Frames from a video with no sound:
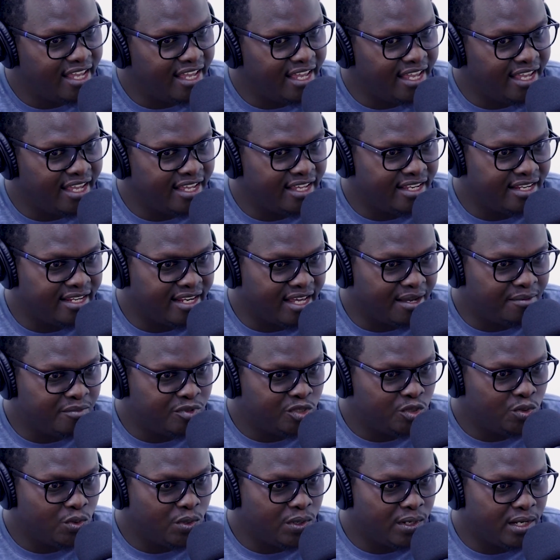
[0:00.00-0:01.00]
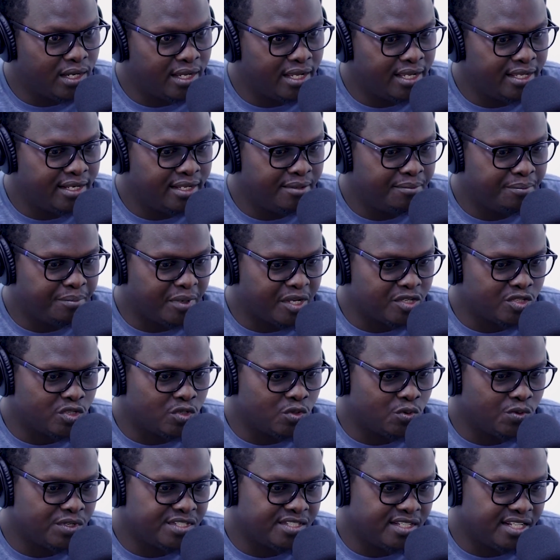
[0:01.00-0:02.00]
And I'm sure any
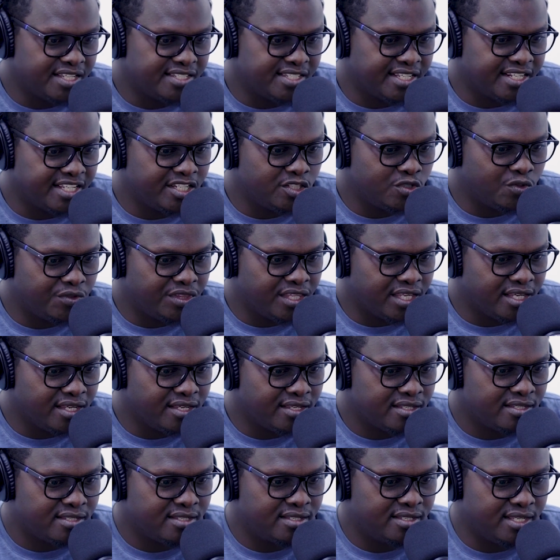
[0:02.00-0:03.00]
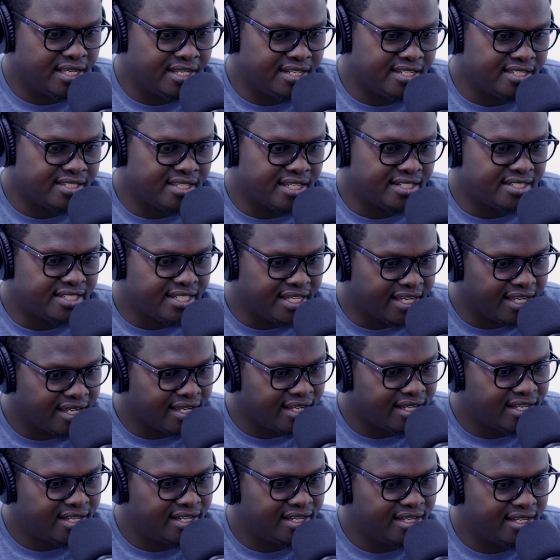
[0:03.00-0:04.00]
person who is listening to this and is a
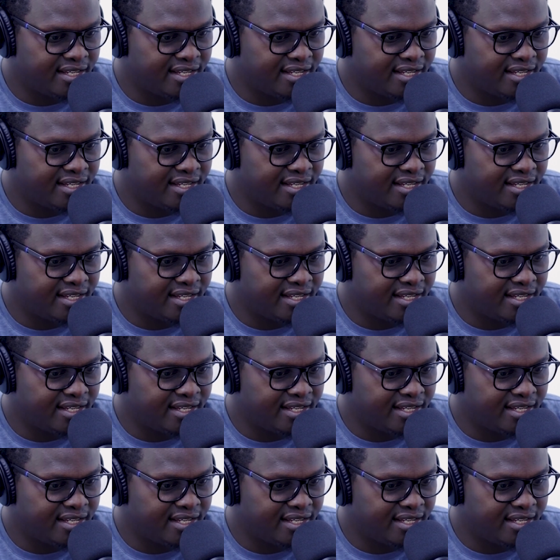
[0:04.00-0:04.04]
tech